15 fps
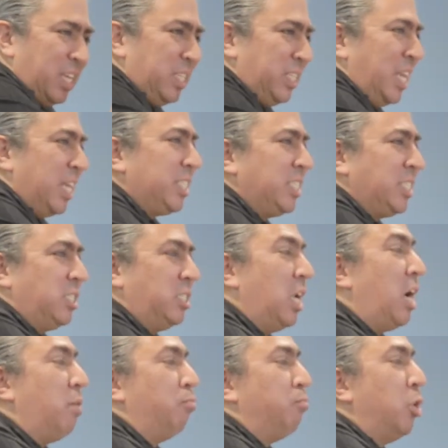
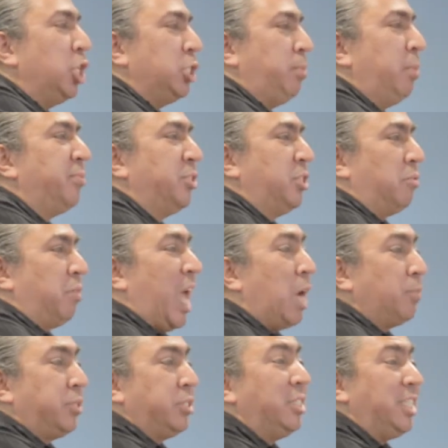not most people don't
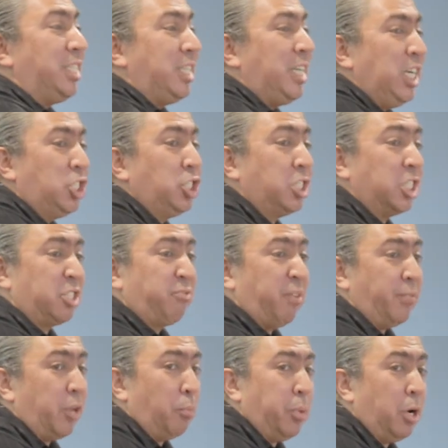absolutely teach this
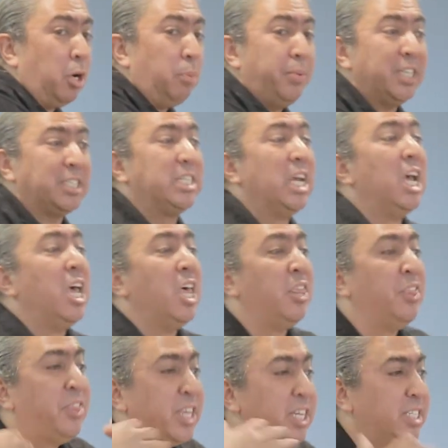from their pulpits,
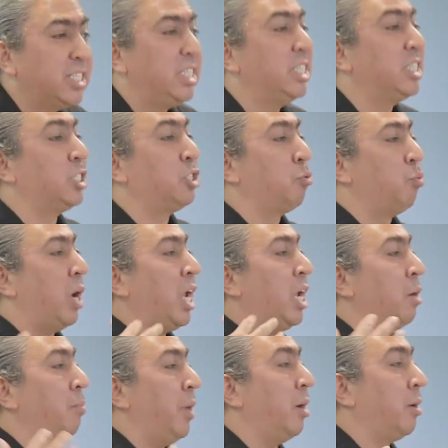this is the way
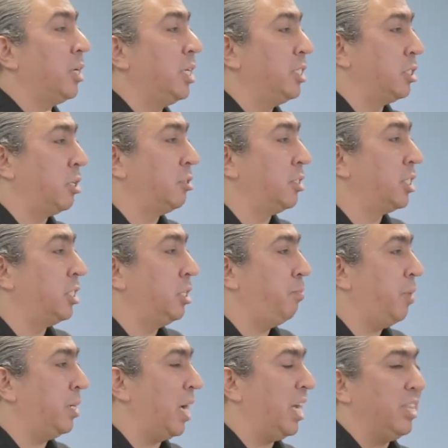Americans go to sleep
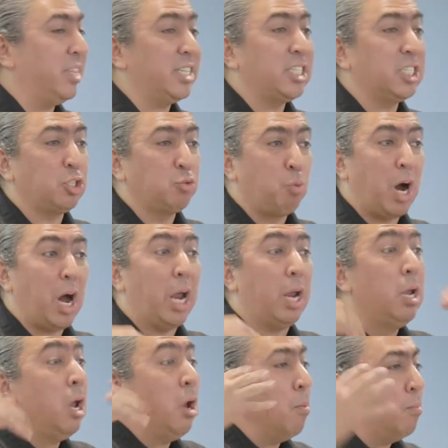at night. This is why
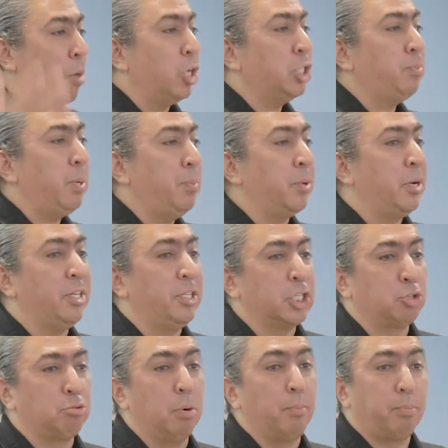most people in
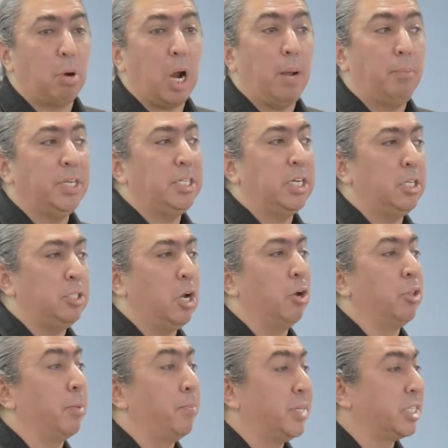this room probably didn't
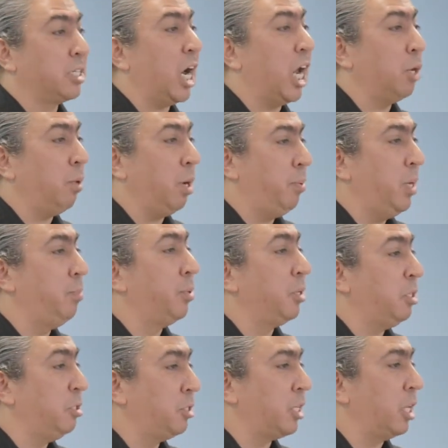know the Piscataway people
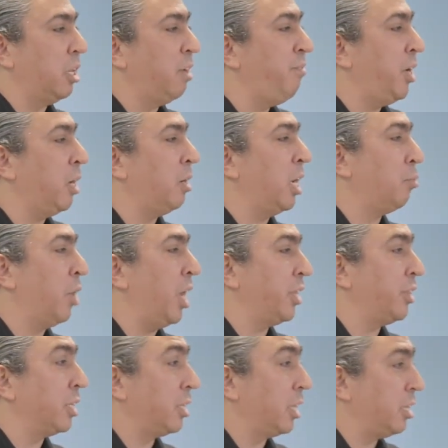used to live here and were
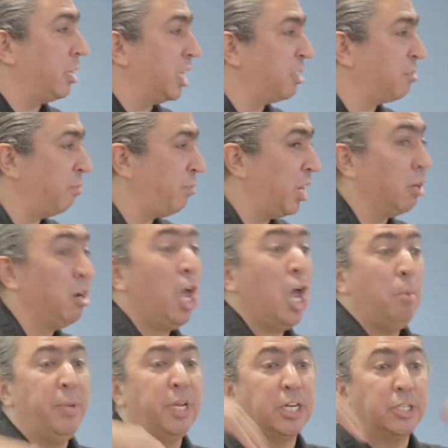ethnically cleansed from here,
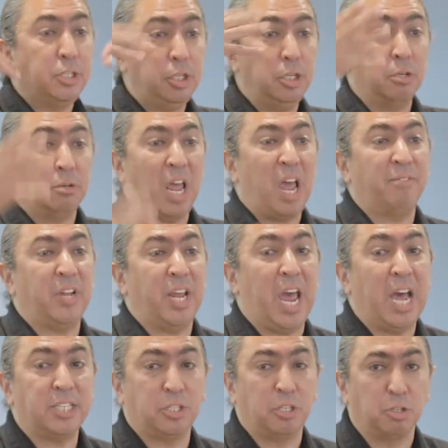because you don't have to
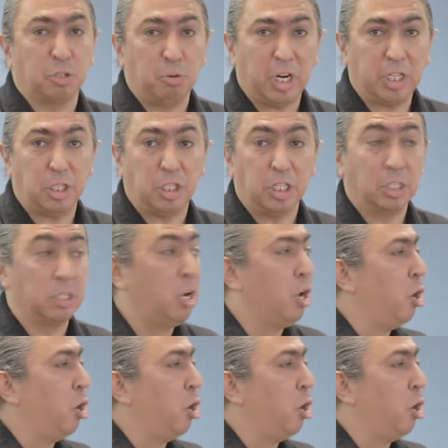ask those questions